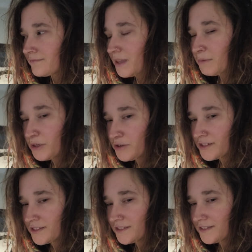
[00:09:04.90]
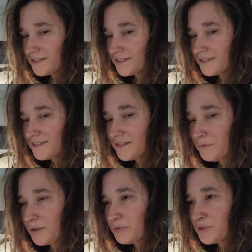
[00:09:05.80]
I'm curious
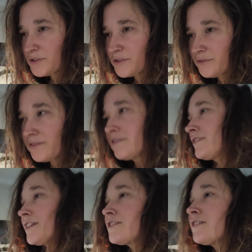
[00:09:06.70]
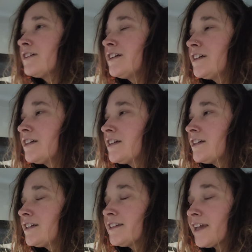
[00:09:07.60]
about the wood stove. That's all.
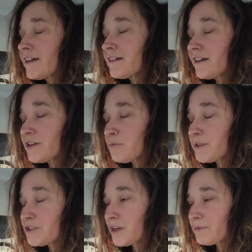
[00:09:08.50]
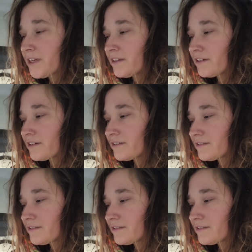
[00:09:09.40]
Yeah, gotta go put the shop together.